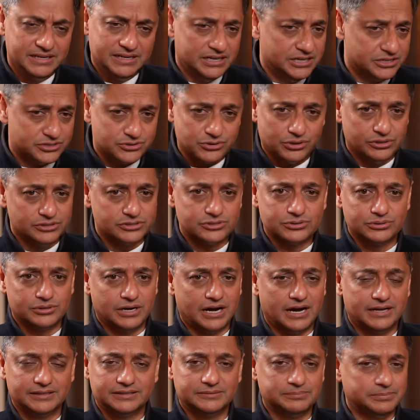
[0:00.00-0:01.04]
it's also
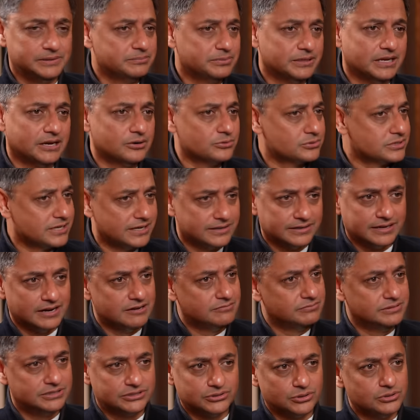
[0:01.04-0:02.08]
other people outside
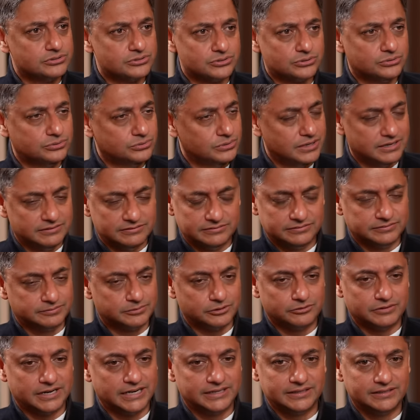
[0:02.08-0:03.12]
government also who have
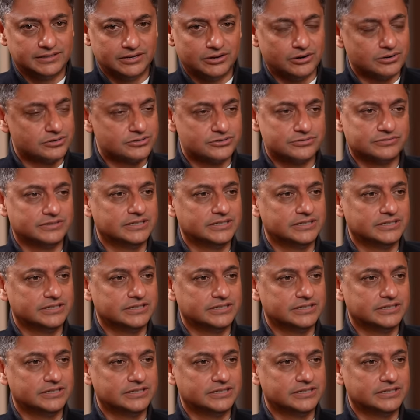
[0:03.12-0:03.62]
provided lots